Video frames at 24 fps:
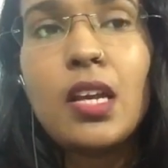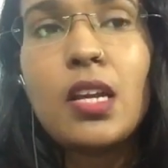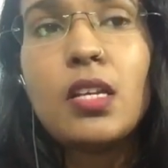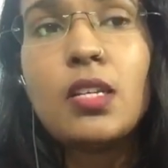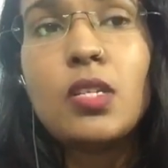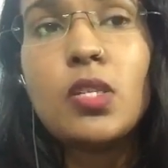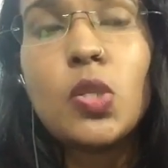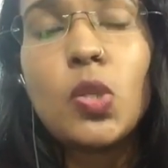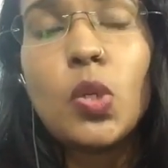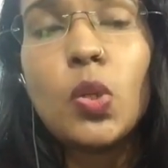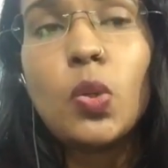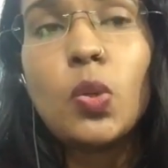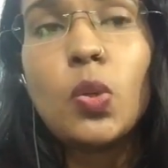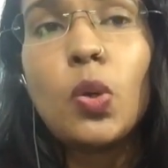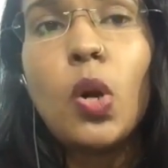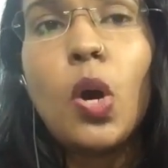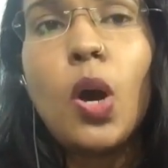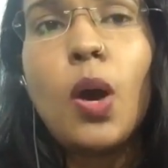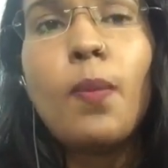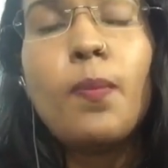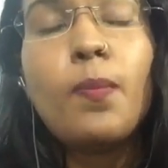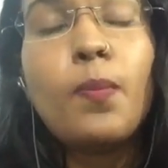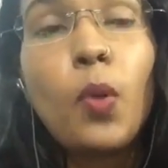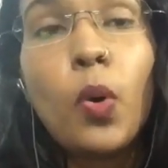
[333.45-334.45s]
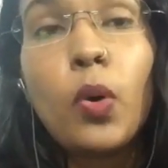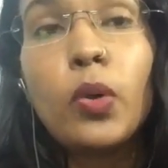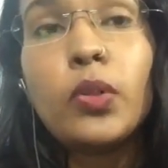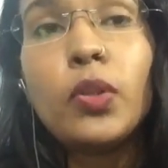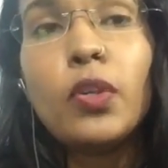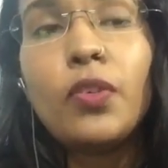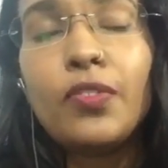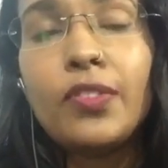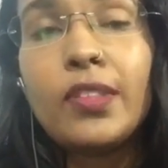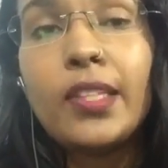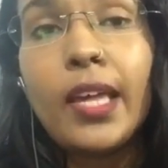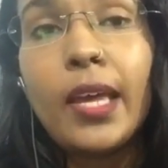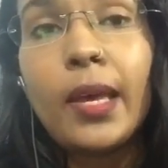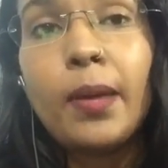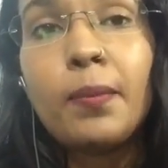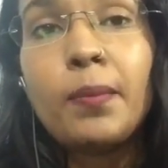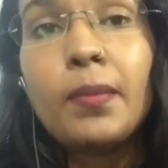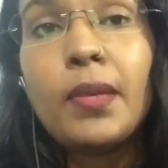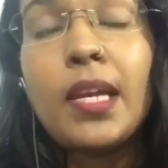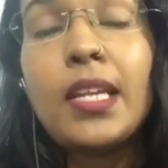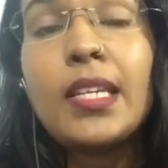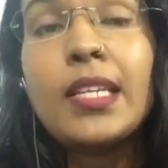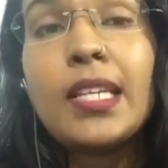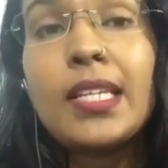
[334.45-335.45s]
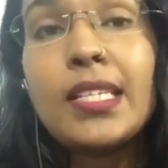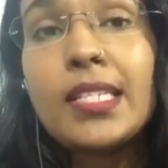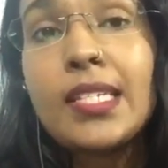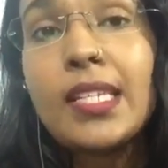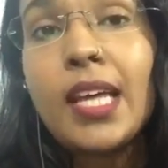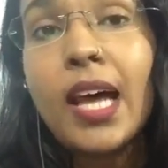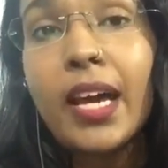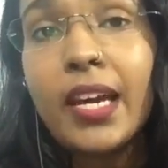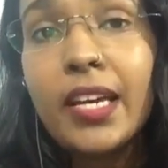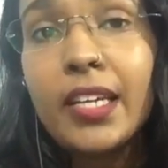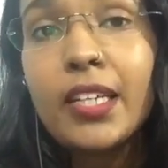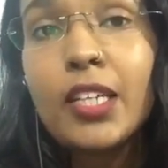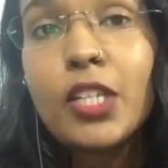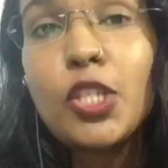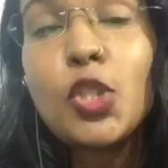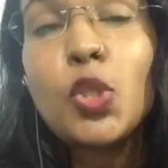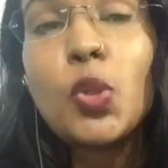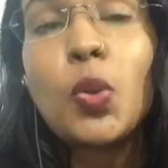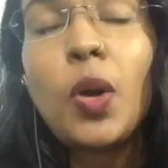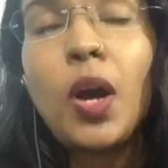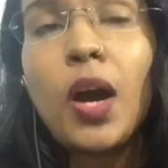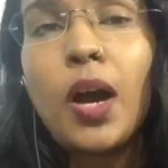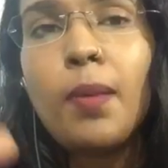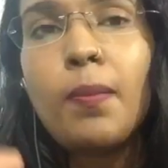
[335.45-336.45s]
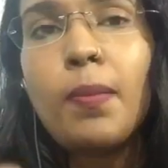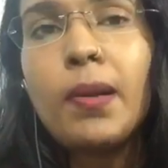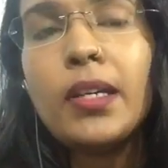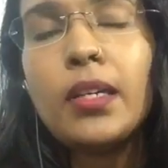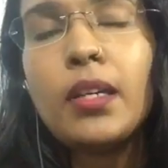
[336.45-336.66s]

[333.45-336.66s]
So both of them decided to hide